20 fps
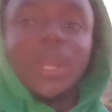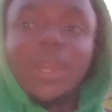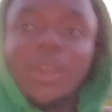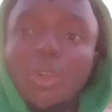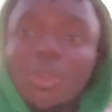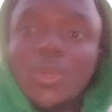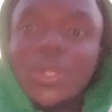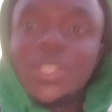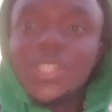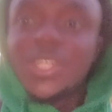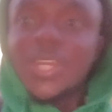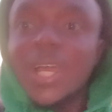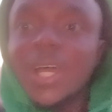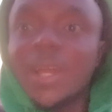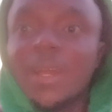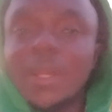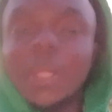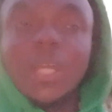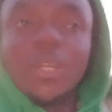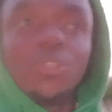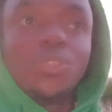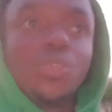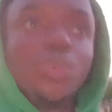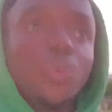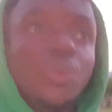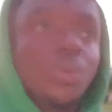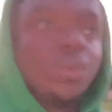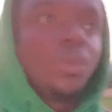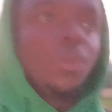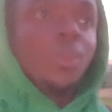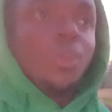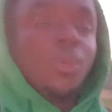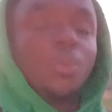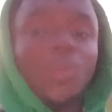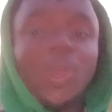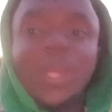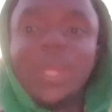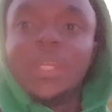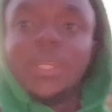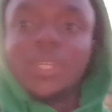always there around you
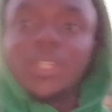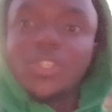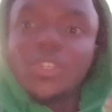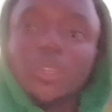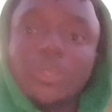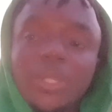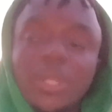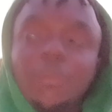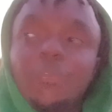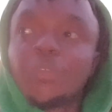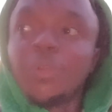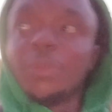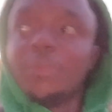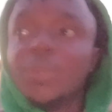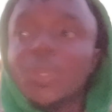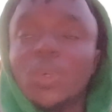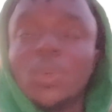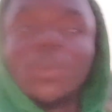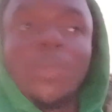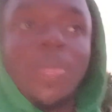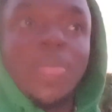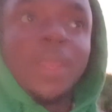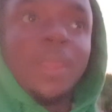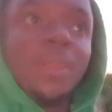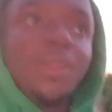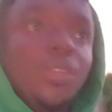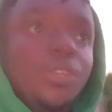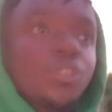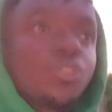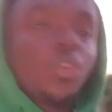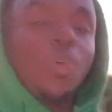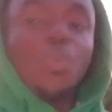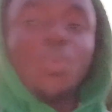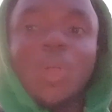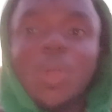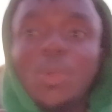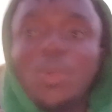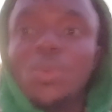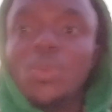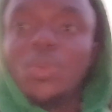when he needs something from you.
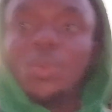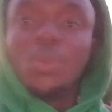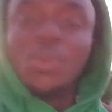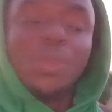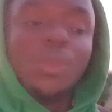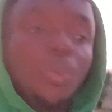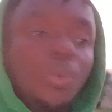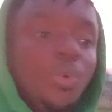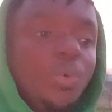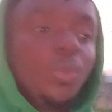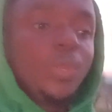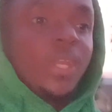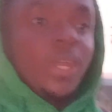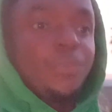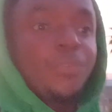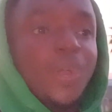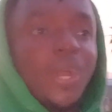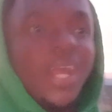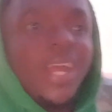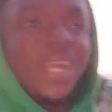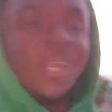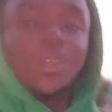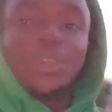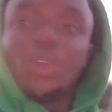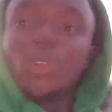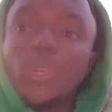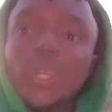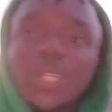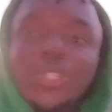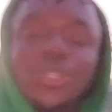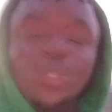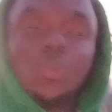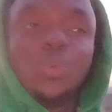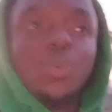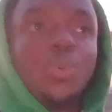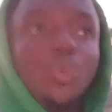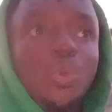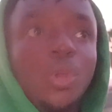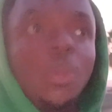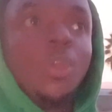Someone who never encourage you,
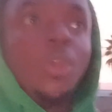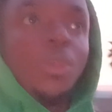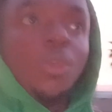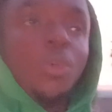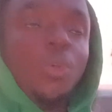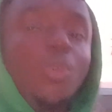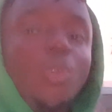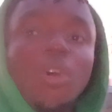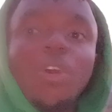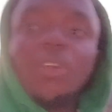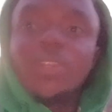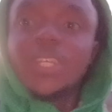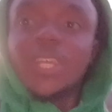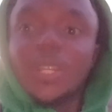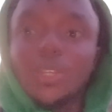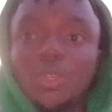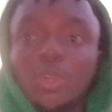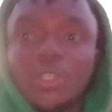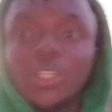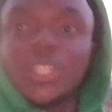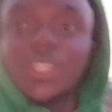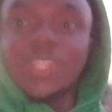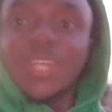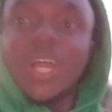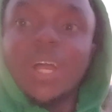who all their thought is